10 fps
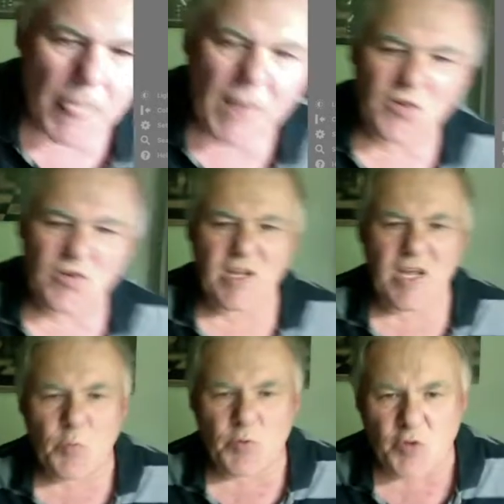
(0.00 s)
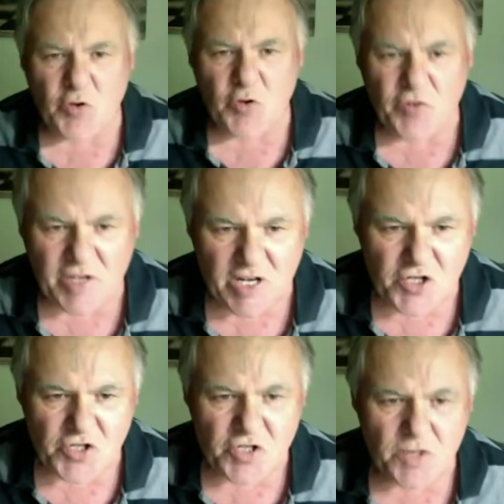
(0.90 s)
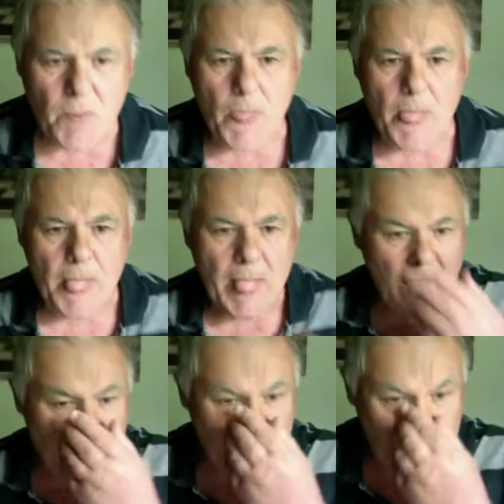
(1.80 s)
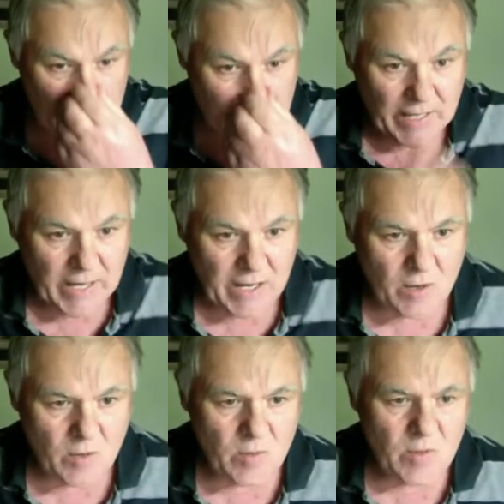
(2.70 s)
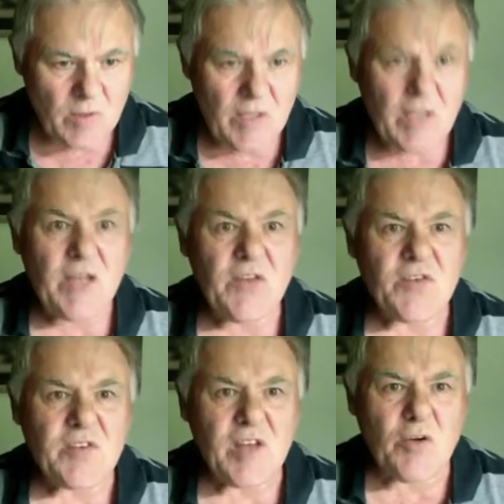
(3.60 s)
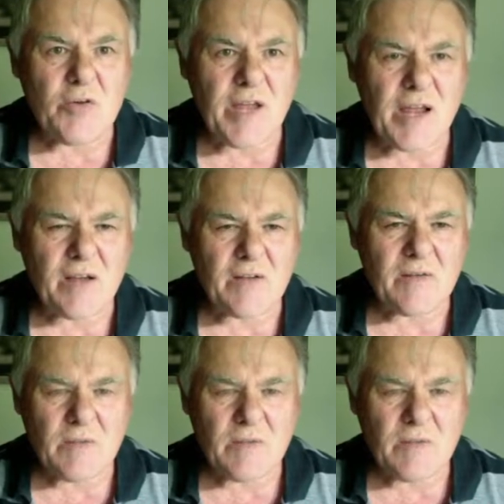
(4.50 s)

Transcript: See, he was using an engine, and then now he's slowed down.